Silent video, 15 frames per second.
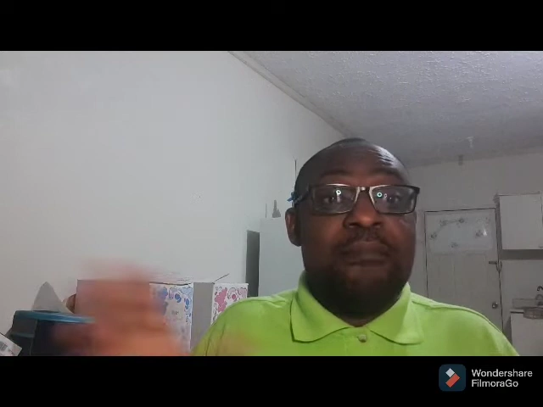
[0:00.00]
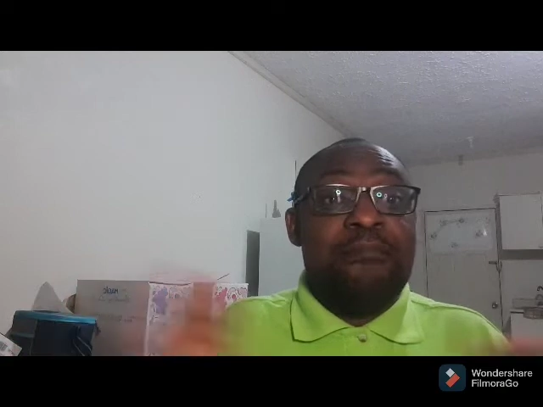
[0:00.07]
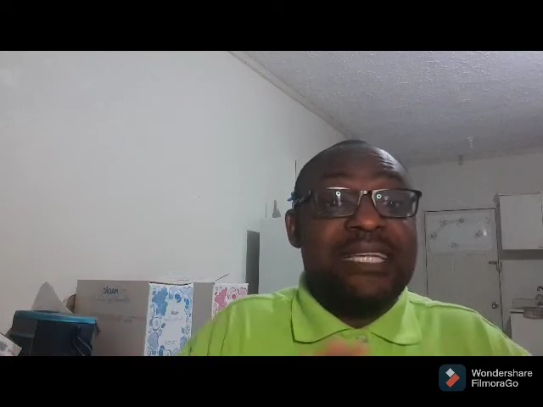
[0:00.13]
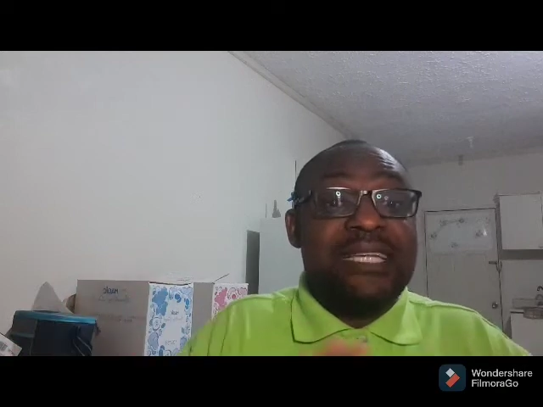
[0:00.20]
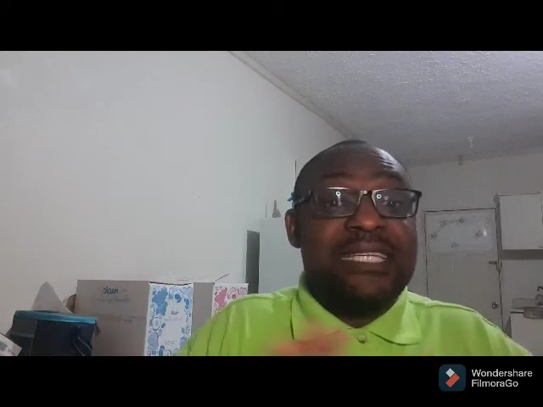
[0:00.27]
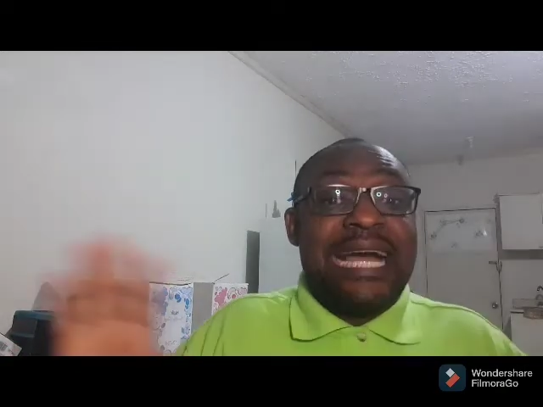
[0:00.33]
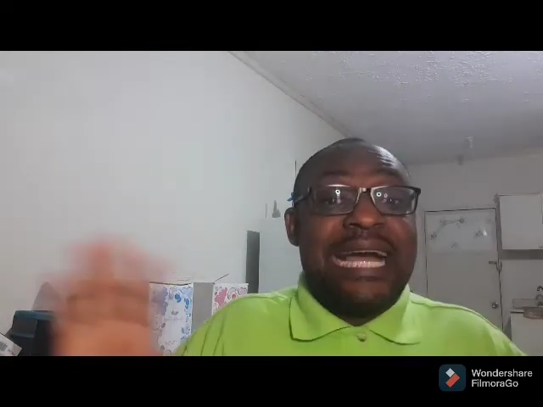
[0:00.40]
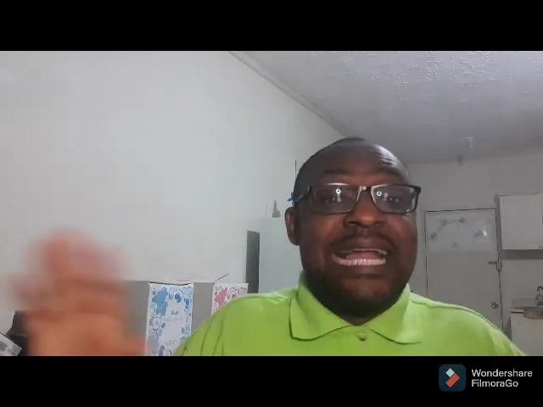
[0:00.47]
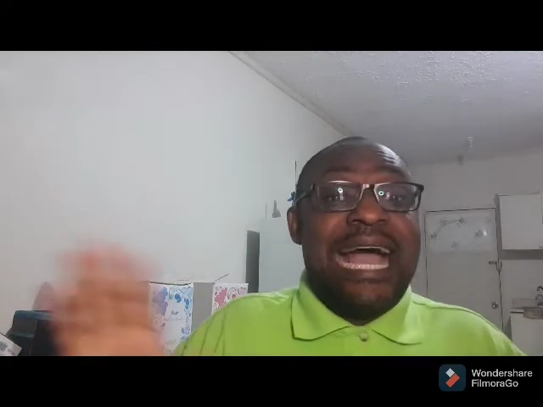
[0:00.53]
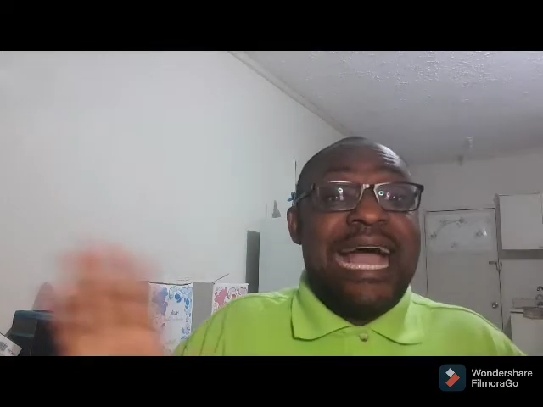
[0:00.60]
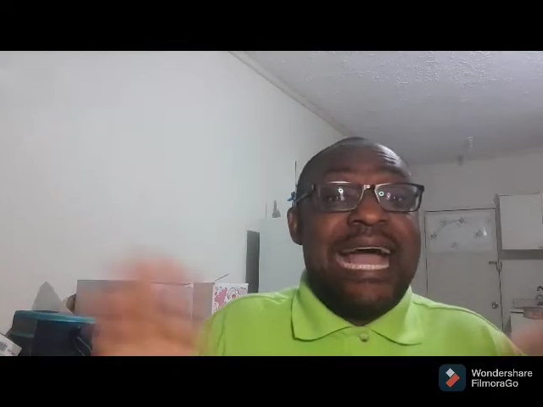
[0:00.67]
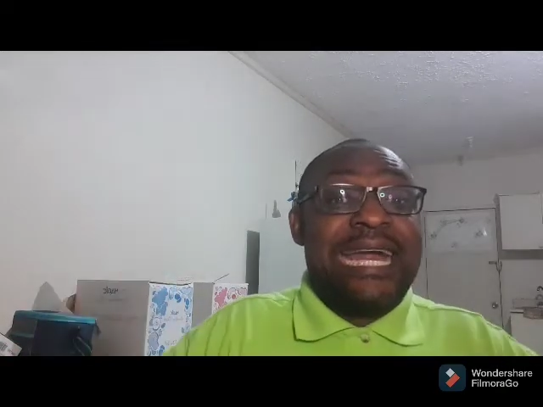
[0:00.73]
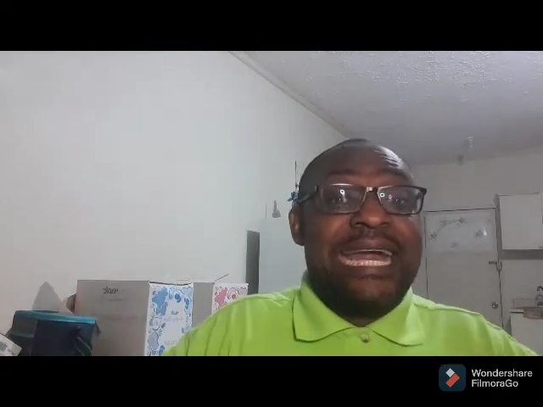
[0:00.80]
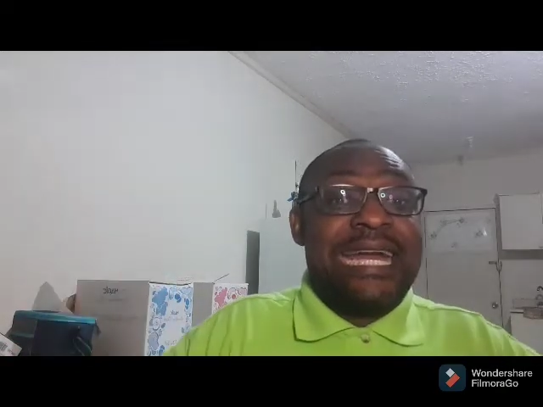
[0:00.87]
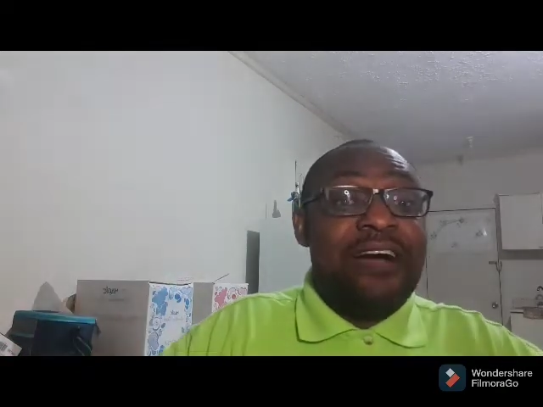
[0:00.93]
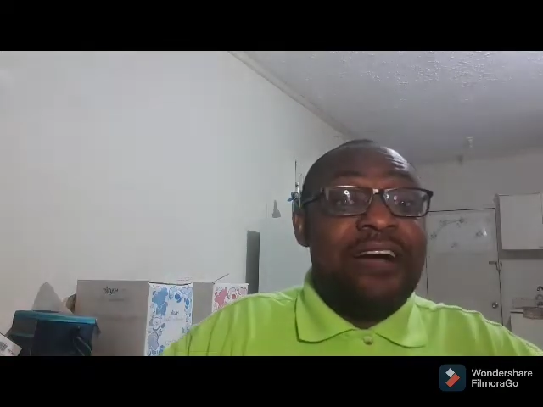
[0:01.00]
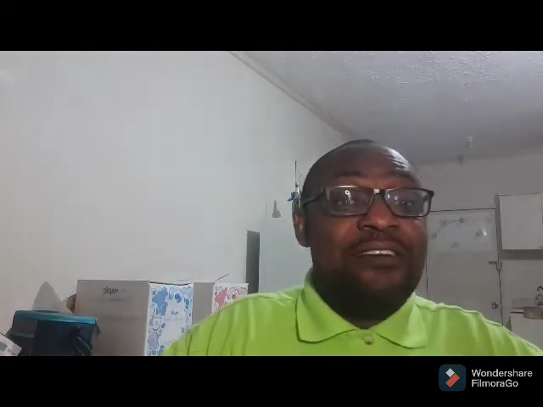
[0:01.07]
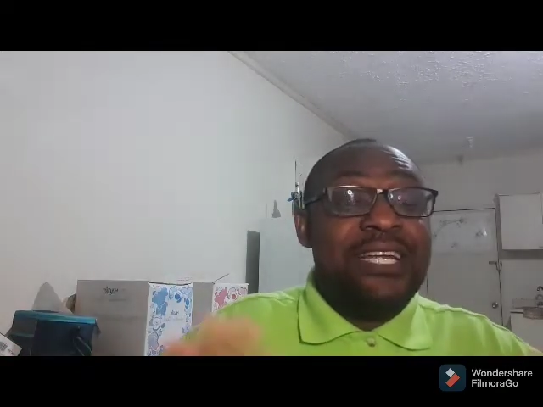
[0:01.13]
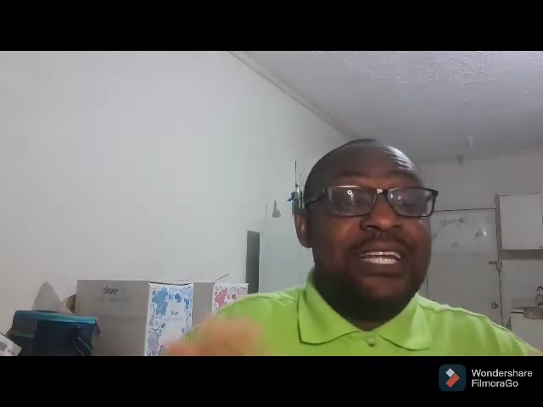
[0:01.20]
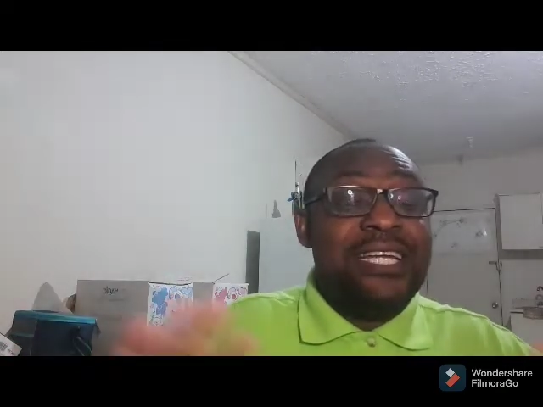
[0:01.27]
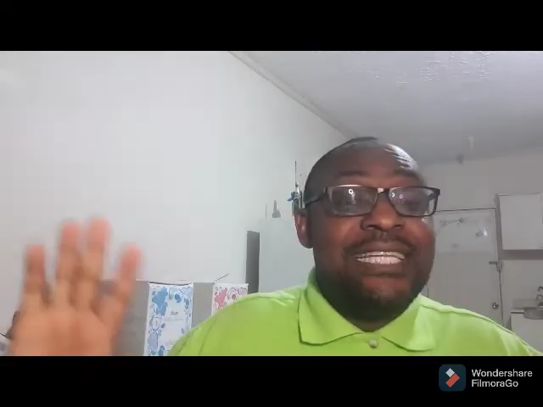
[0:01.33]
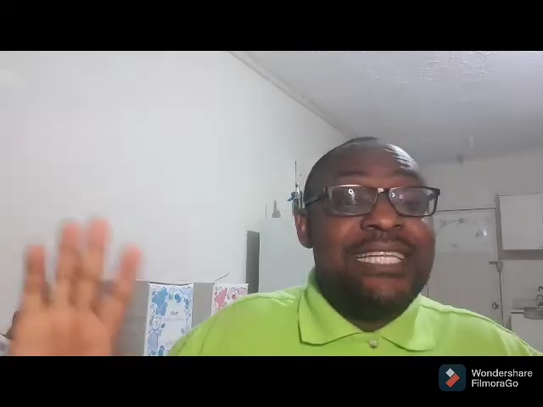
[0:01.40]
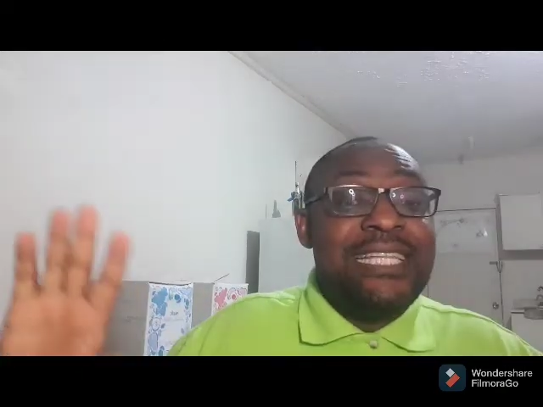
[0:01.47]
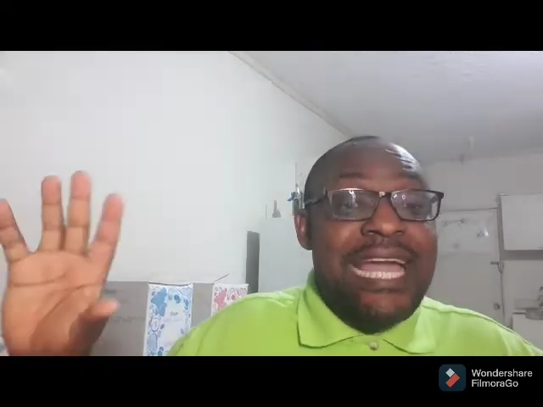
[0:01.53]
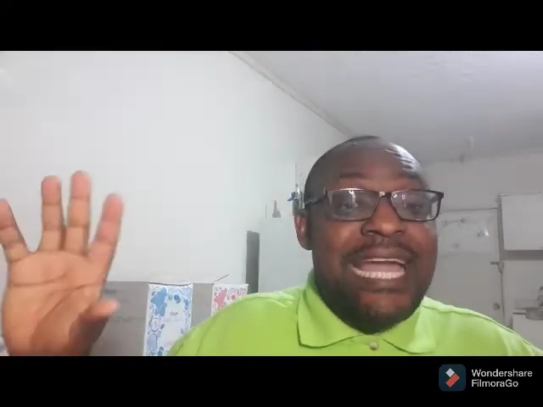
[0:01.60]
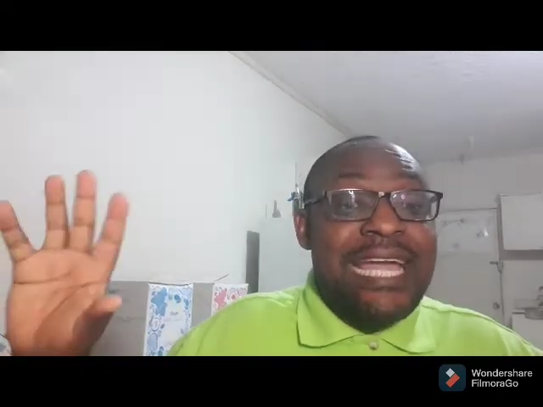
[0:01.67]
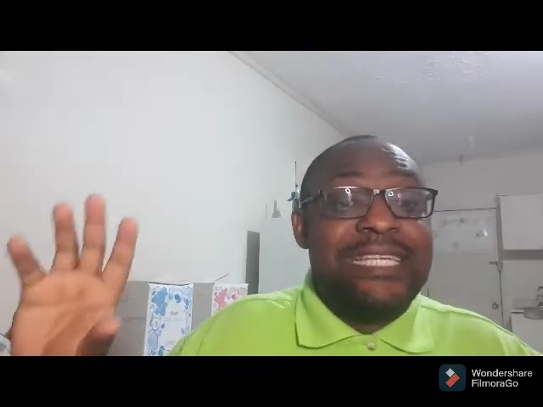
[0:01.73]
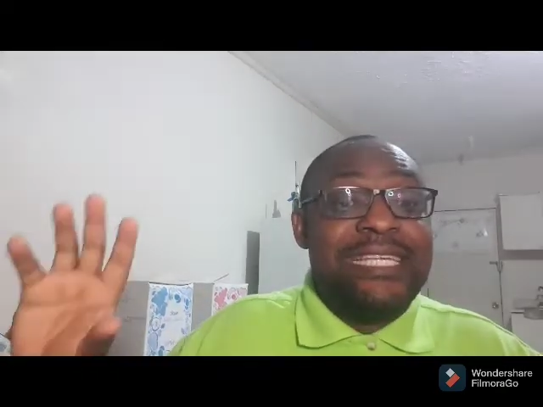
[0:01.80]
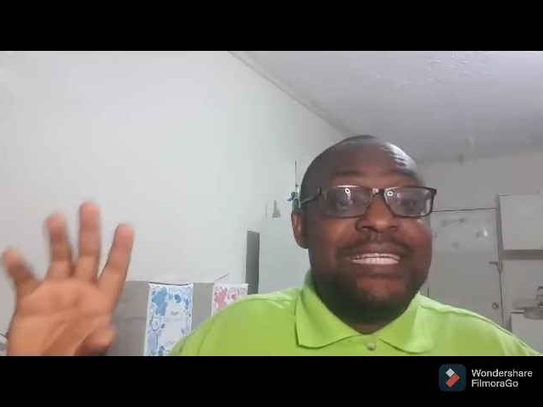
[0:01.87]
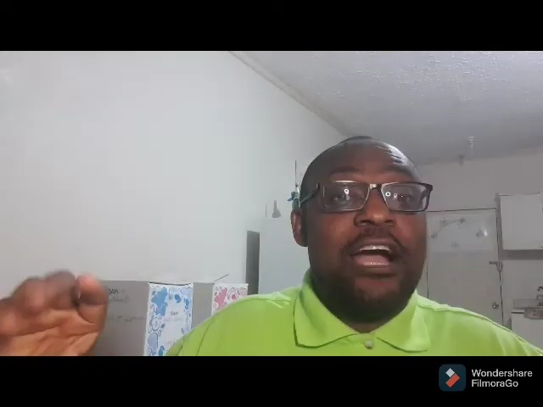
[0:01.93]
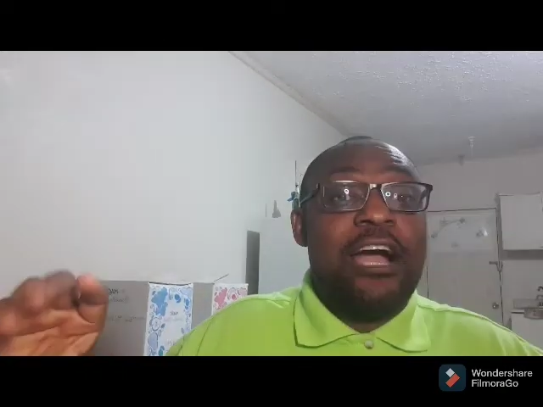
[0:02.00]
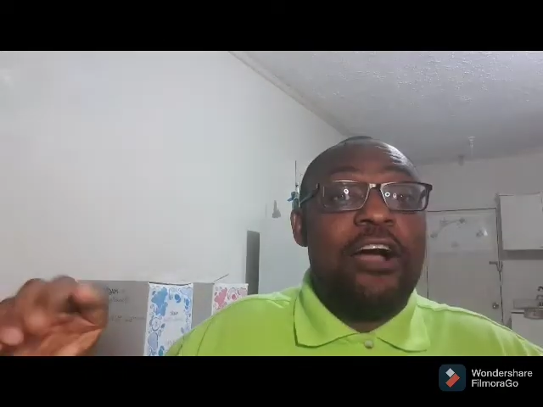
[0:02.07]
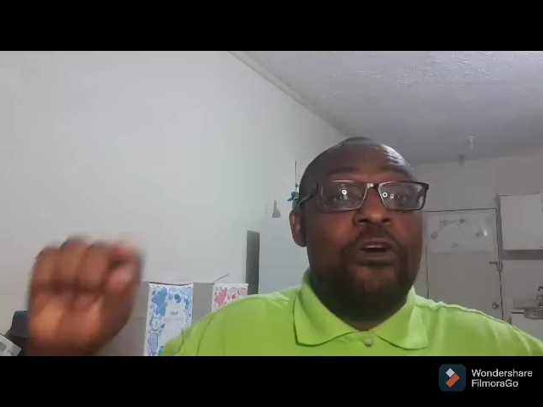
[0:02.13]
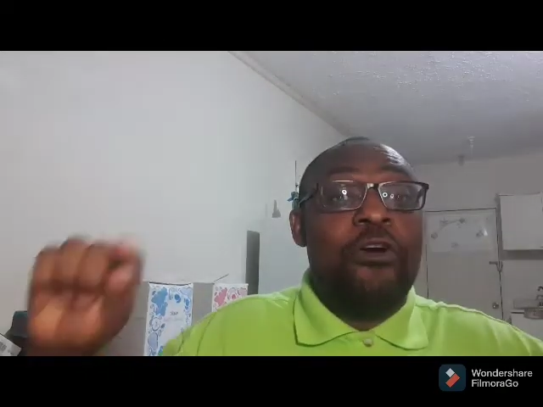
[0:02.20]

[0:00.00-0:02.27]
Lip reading: basically are grounded in the idea